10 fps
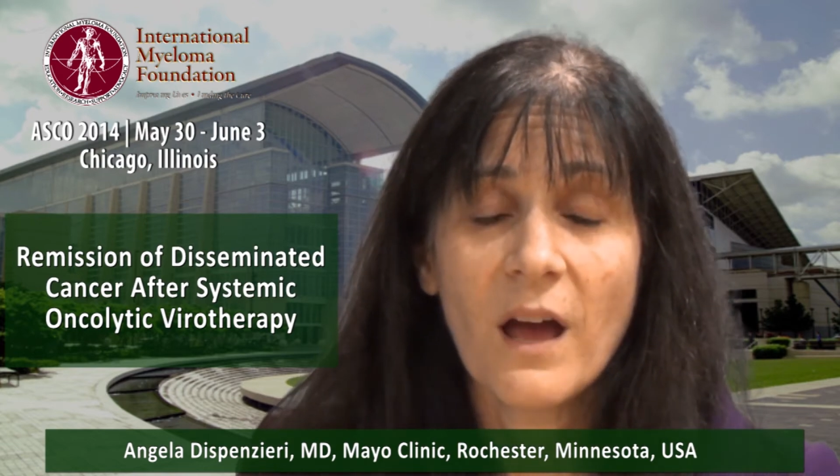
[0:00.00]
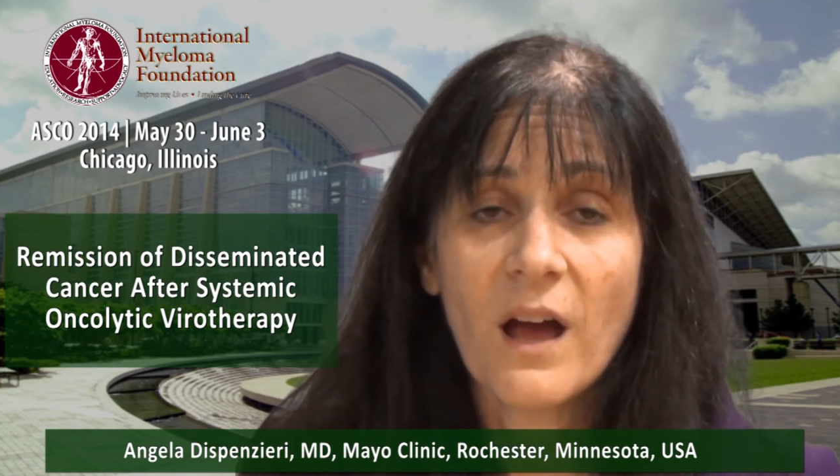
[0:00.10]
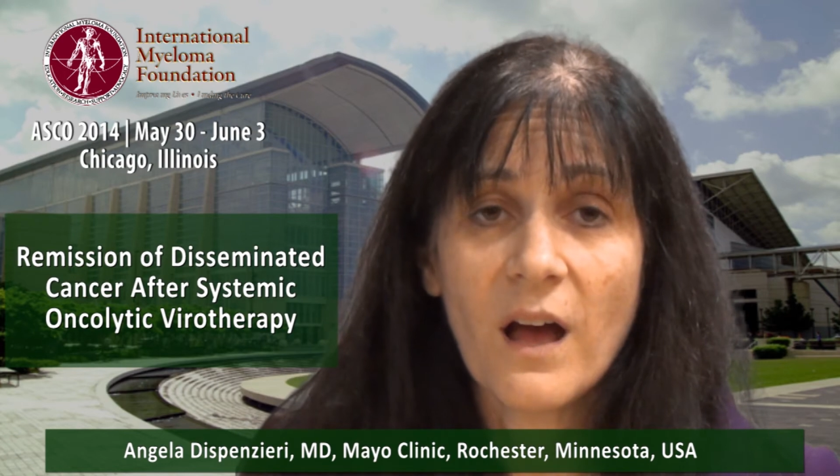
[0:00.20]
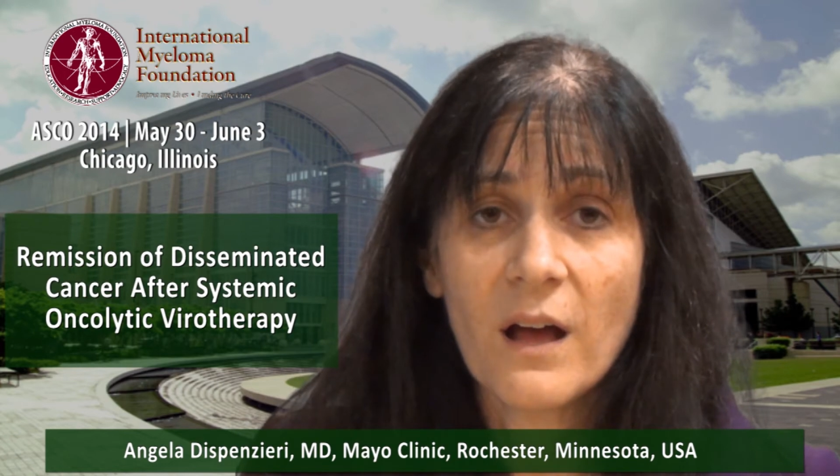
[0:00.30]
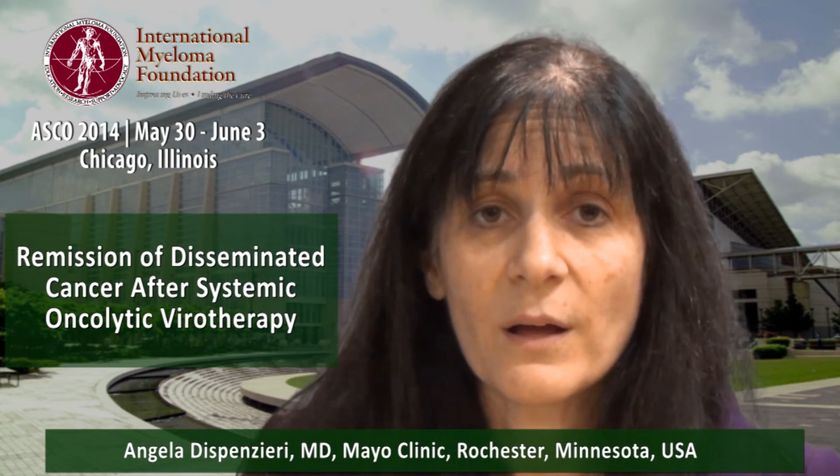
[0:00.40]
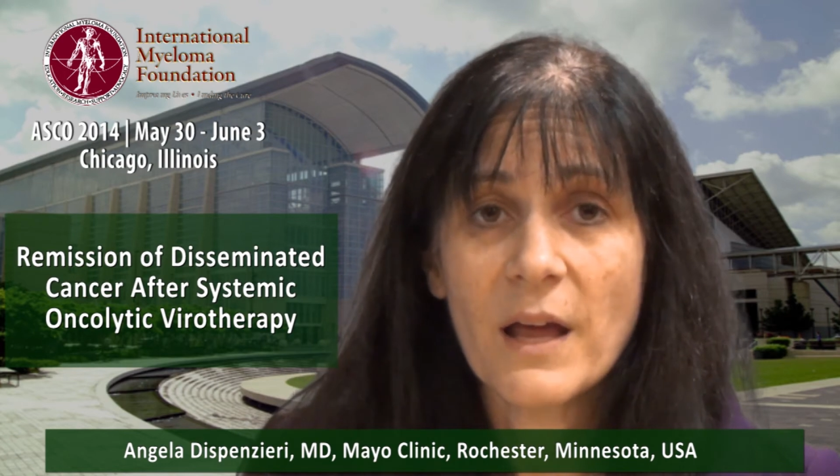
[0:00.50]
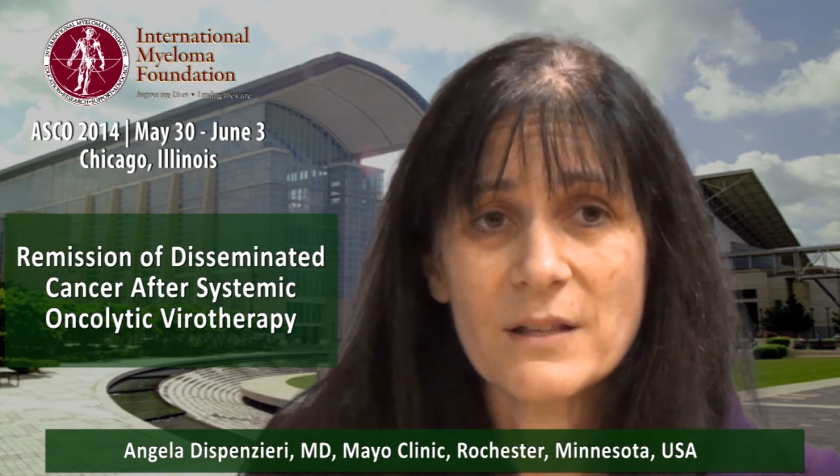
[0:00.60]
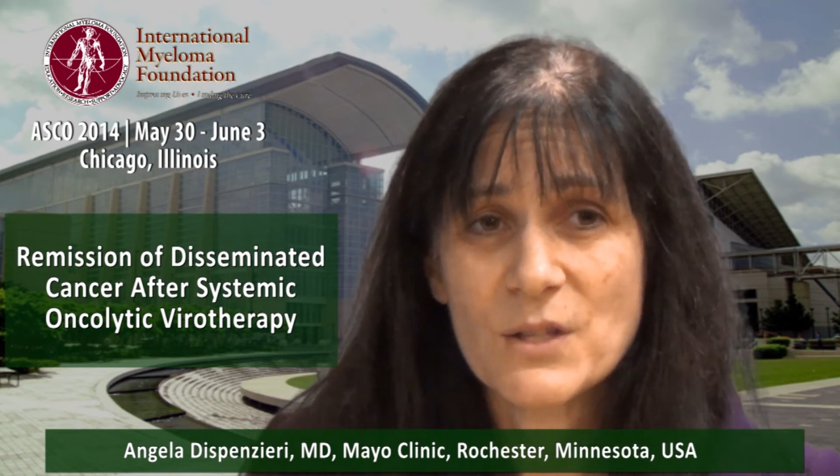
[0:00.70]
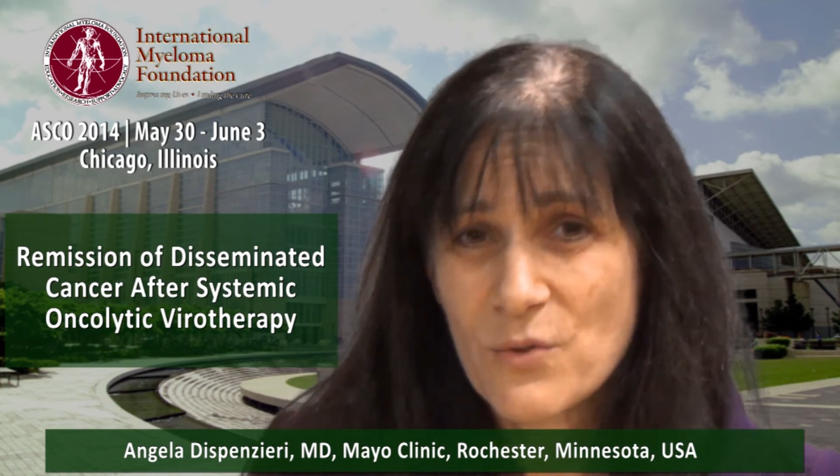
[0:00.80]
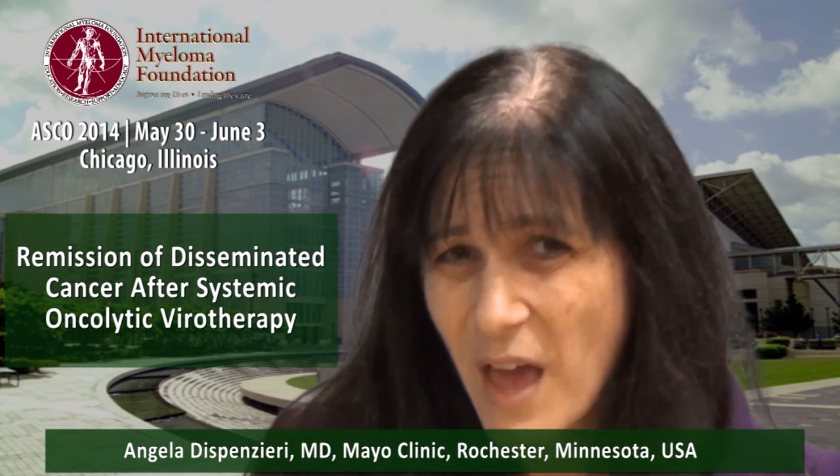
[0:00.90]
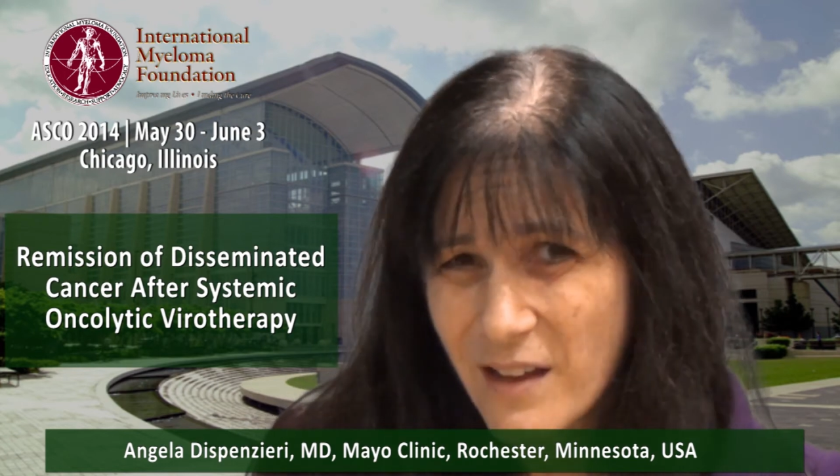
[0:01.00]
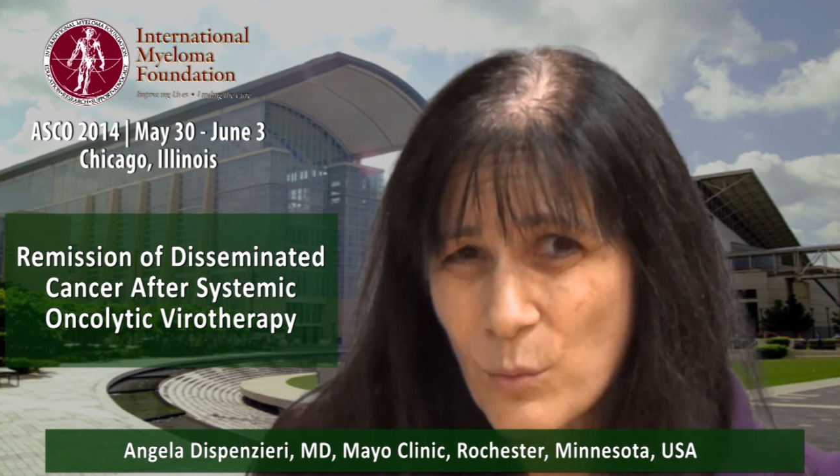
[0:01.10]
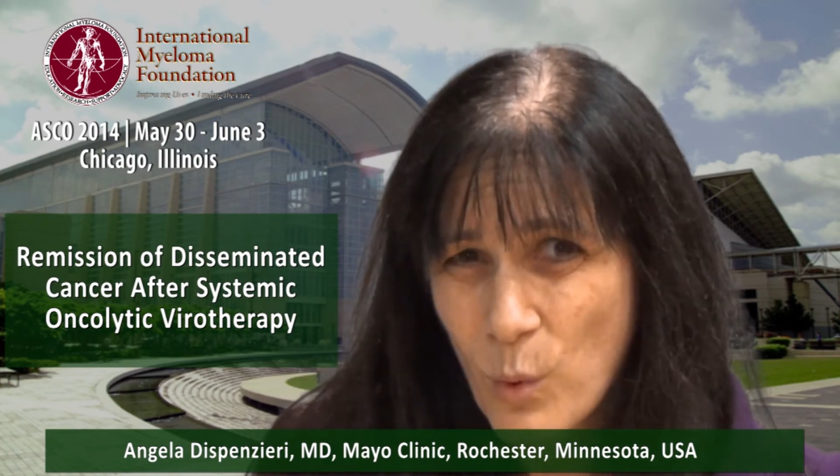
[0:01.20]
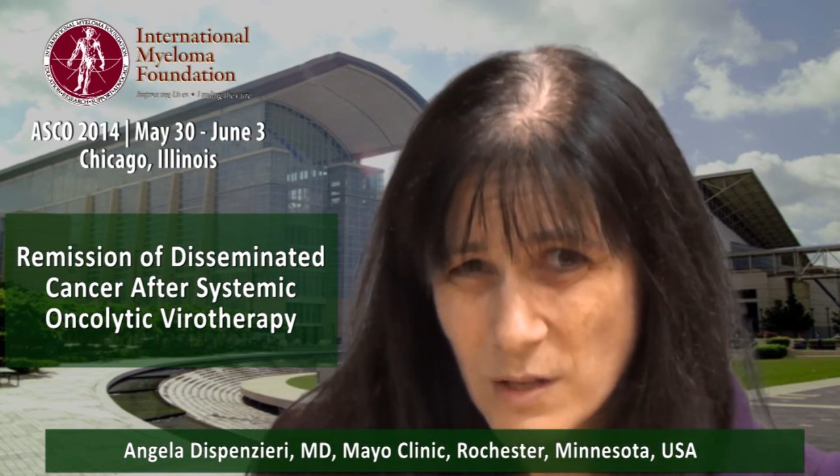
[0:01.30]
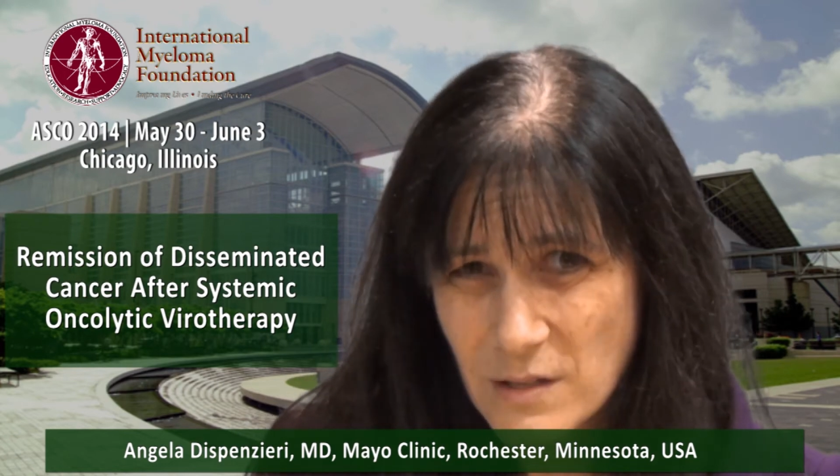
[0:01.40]
and so that
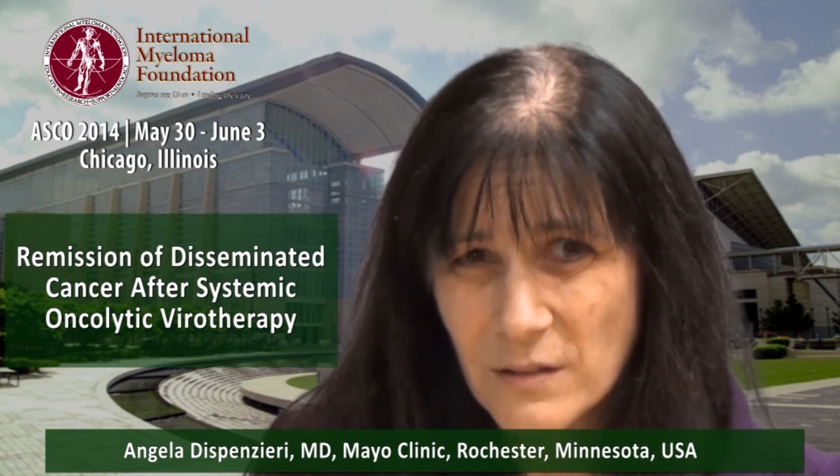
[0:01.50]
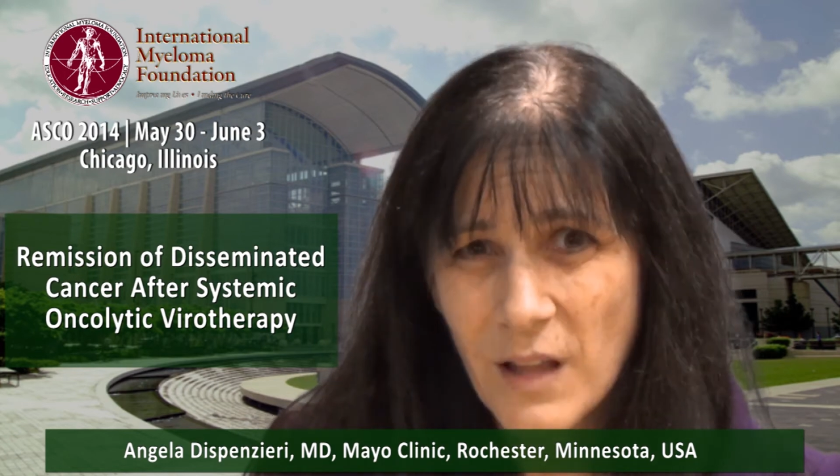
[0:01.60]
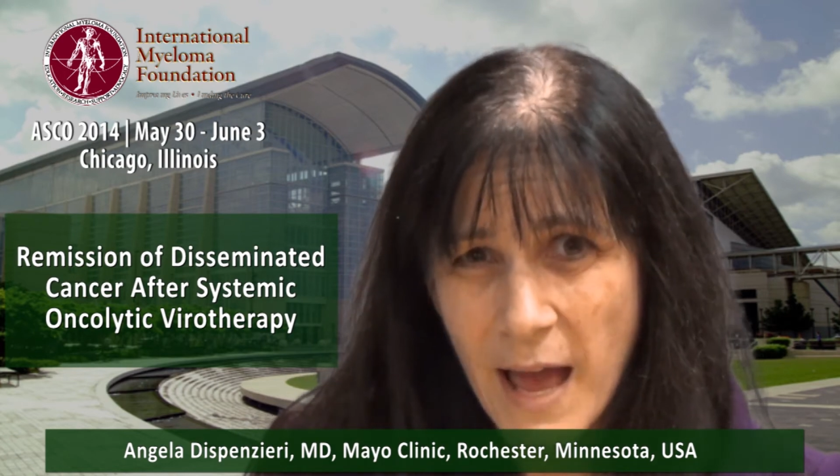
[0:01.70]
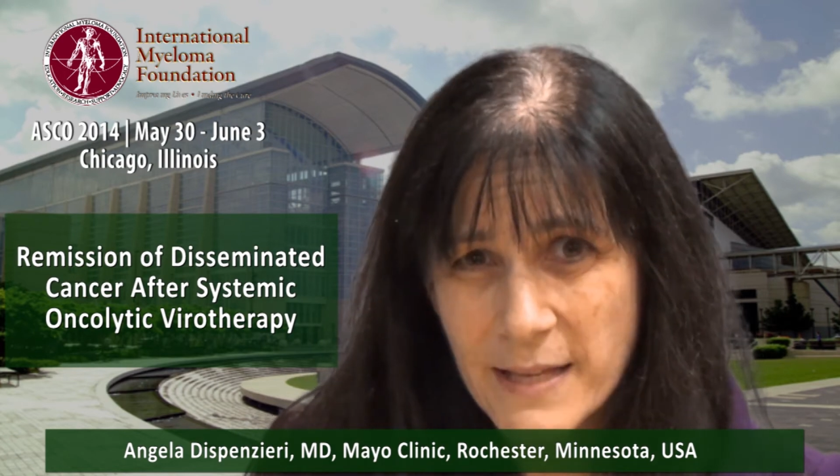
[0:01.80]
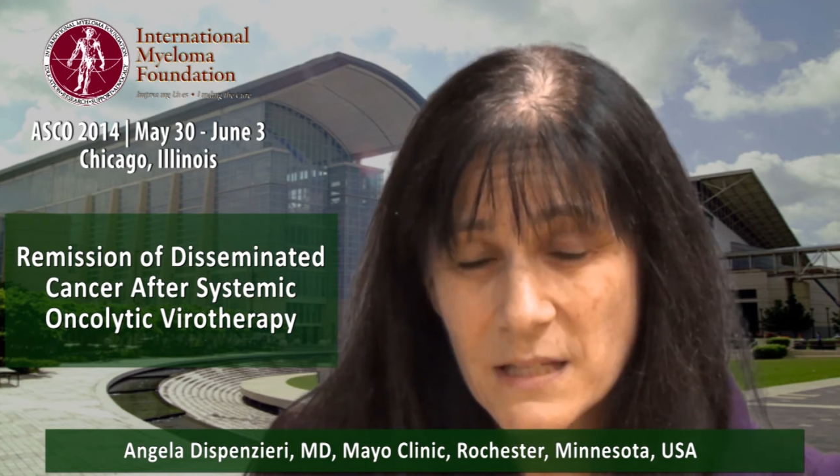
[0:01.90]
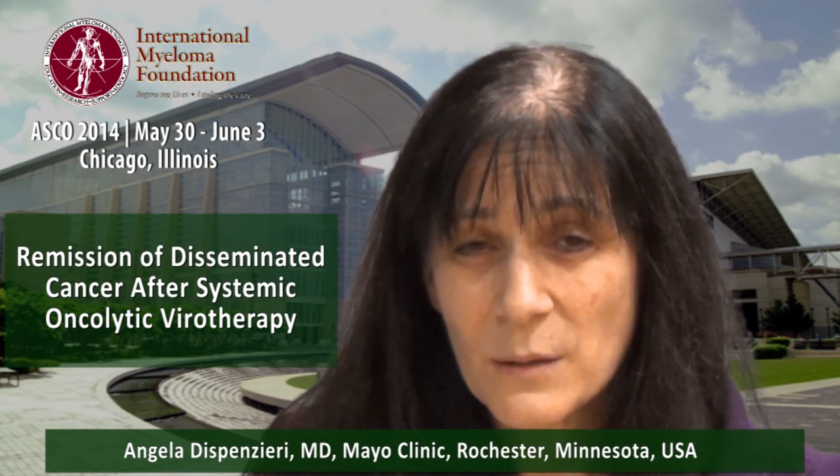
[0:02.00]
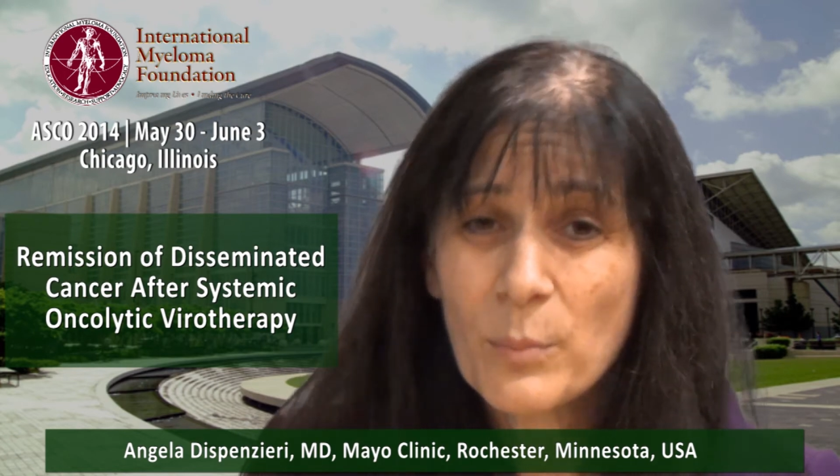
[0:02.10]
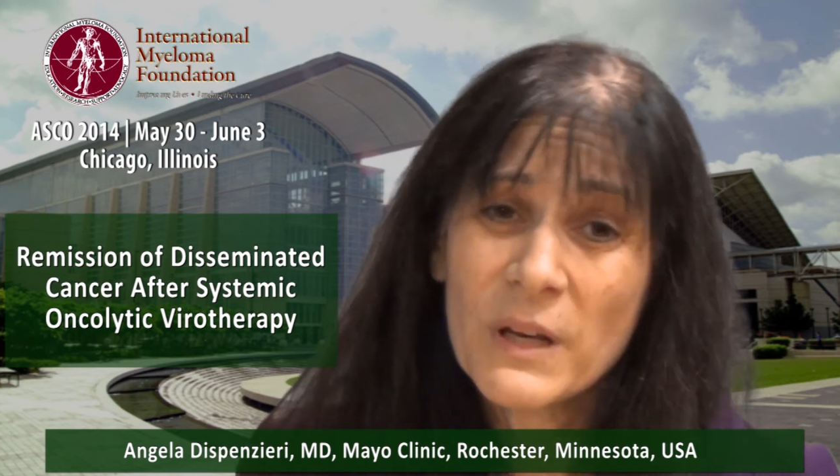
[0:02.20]
wasn't lasting.